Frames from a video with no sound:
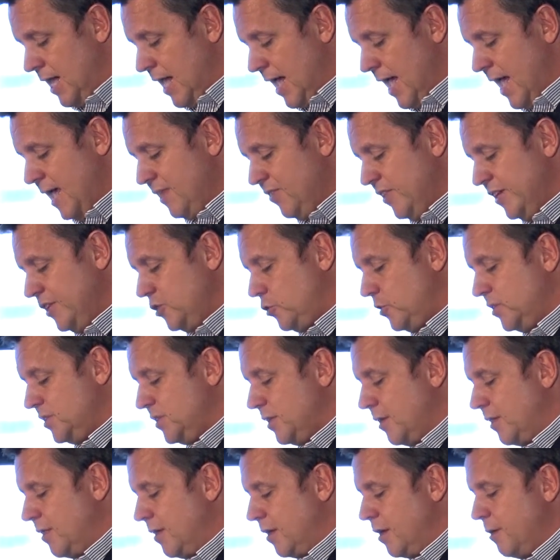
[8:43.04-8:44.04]
And the
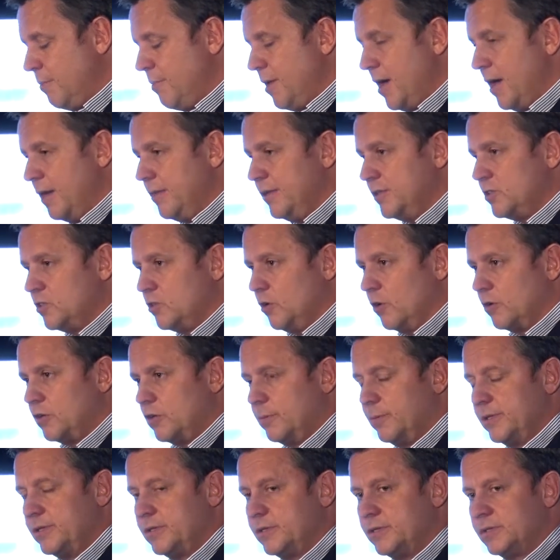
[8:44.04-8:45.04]
interesting thing about this
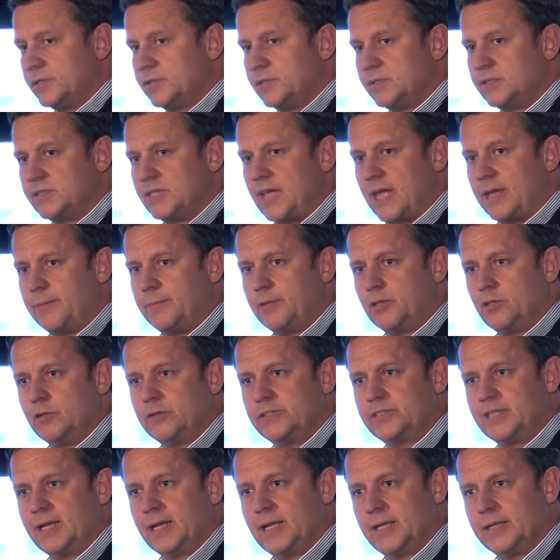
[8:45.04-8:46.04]
document, and it's the same in
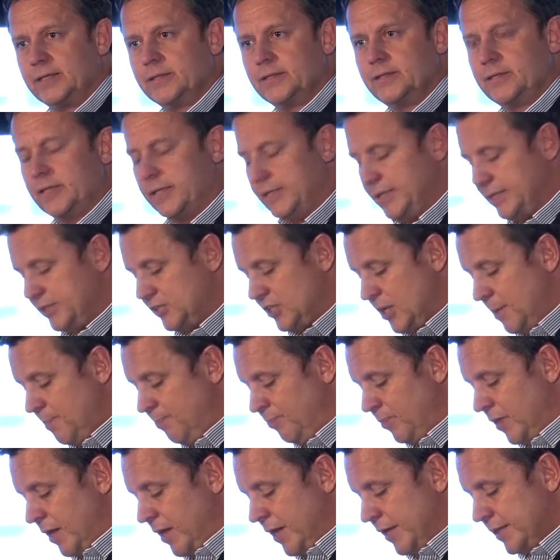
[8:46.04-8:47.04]
New Zealand, is
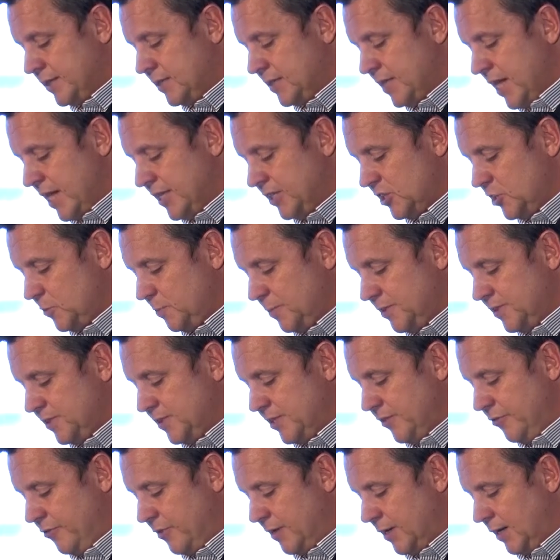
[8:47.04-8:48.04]
it states
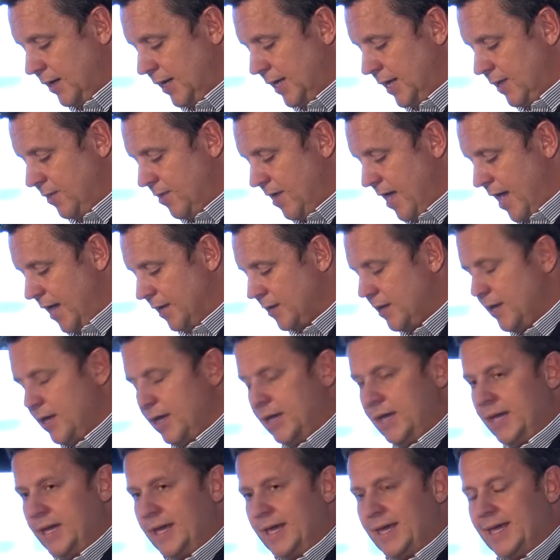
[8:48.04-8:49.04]
specifically that
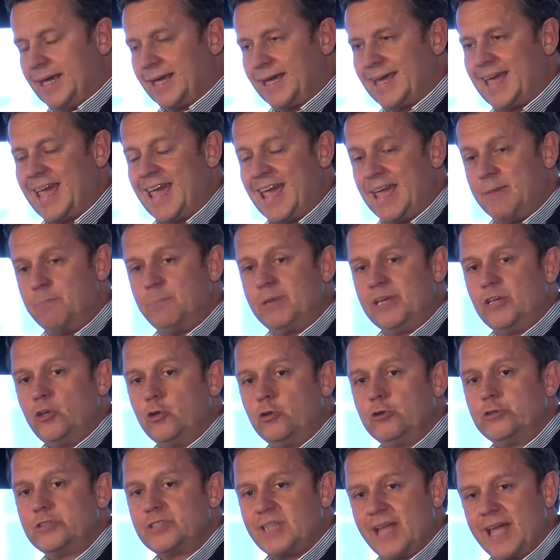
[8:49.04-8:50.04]
it can be
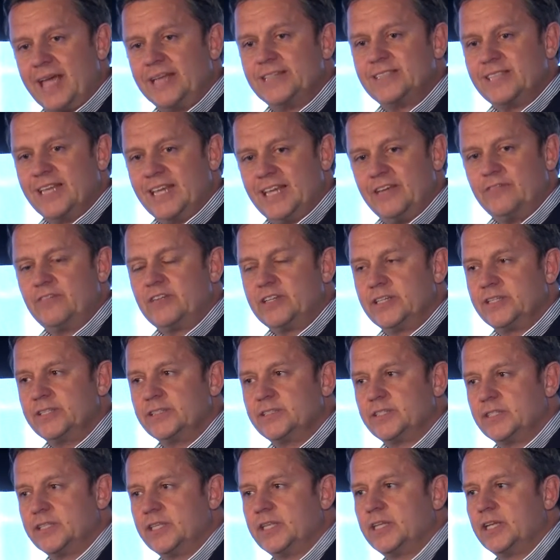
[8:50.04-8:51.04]
used as
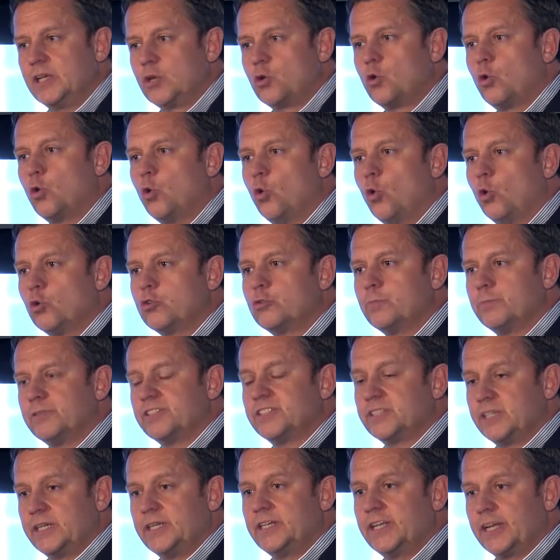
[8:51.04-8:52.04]
evidence in any court
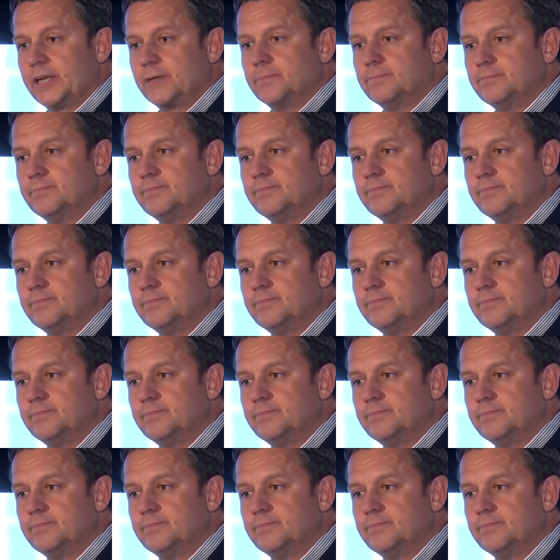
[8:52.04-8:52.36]
proceeding.